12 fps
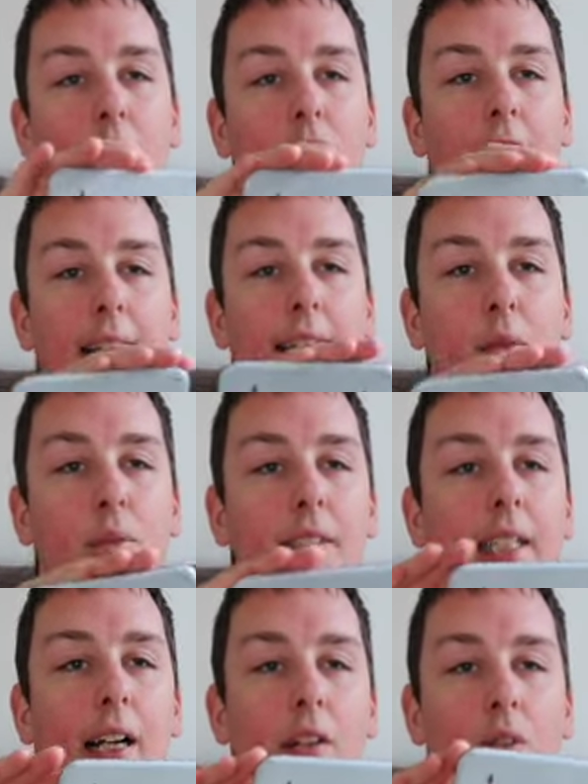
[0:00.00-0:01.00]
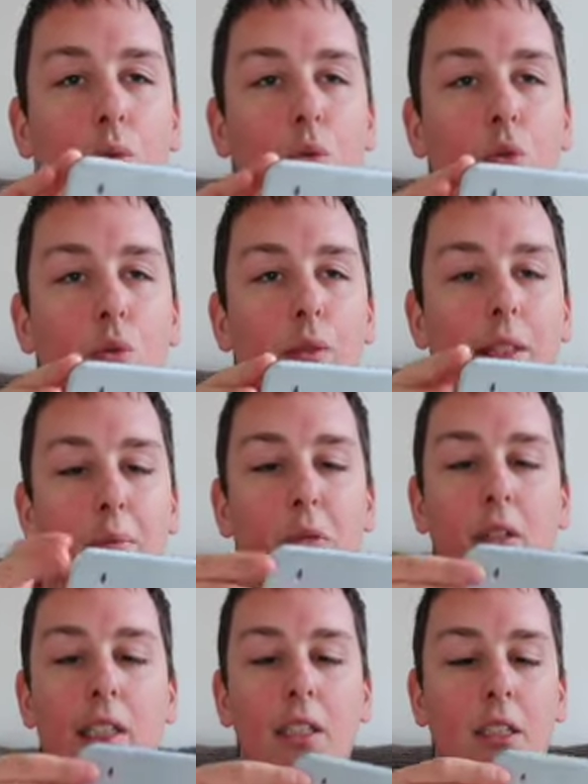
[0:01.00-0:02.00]
bracket will stay on the wall when I
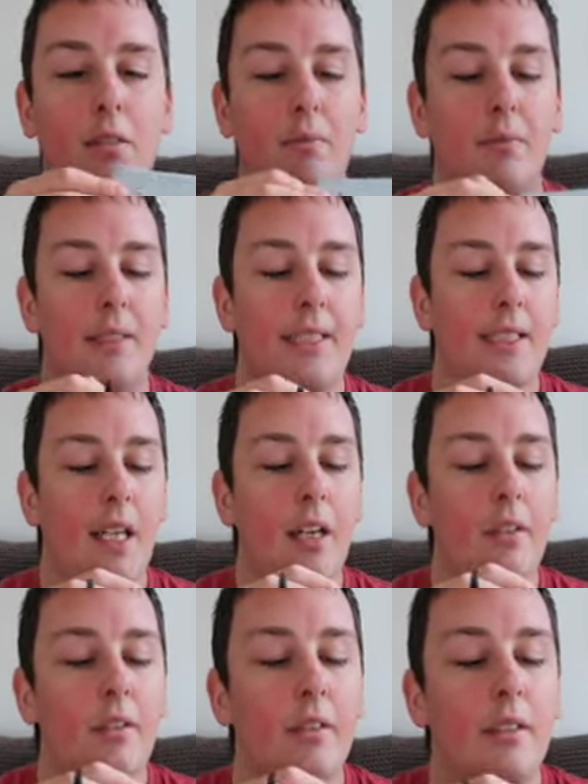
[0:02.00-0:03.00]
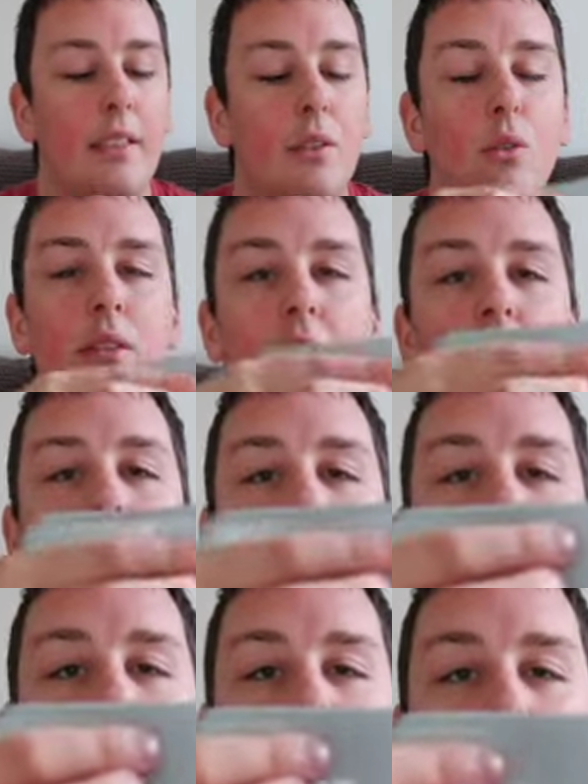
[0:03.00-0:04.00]
put it up. This coat, it also
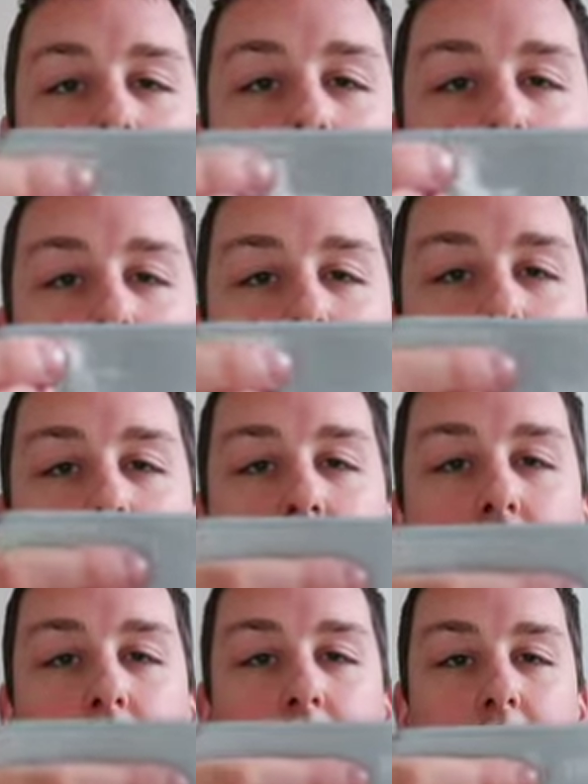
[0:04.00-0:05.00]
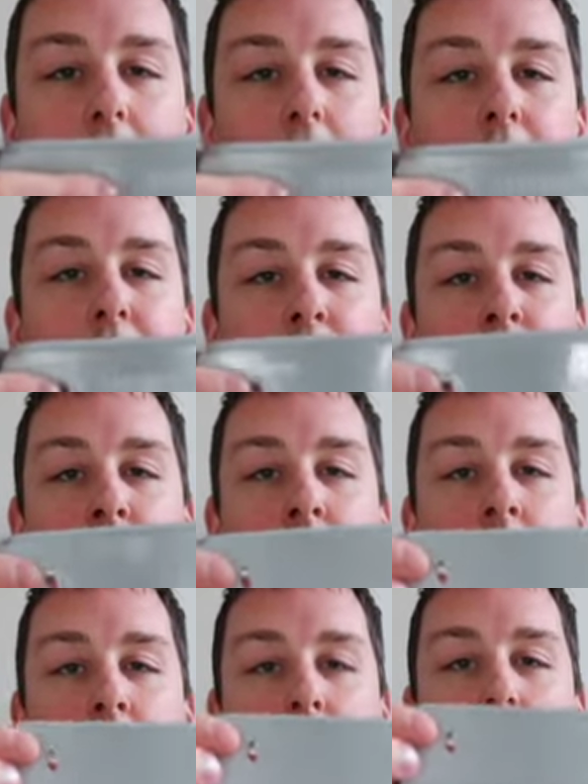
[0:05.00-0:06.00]
comes with this coating here.
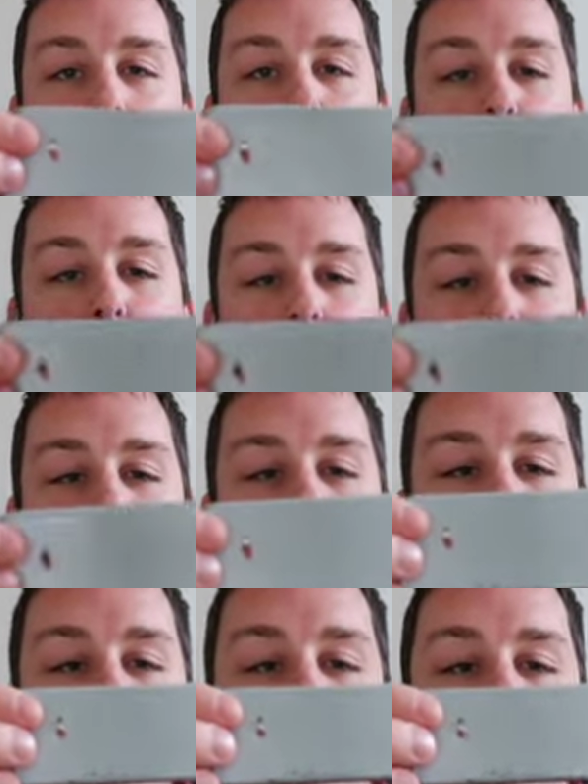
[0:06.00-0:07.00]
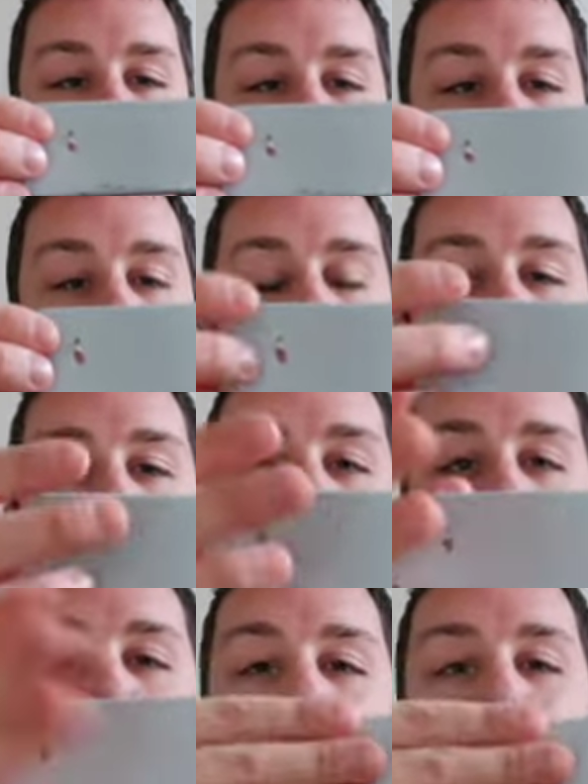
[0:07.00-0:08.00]
That's why it's grey. I
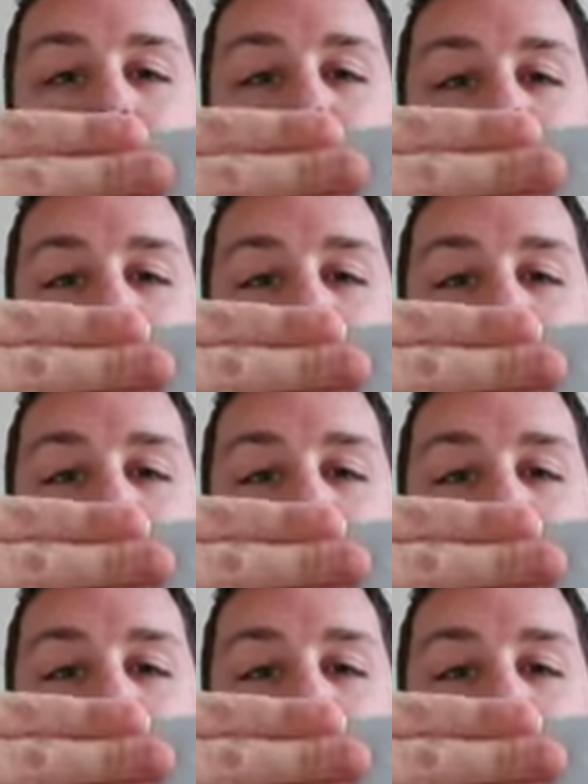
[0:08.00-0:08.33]
might leave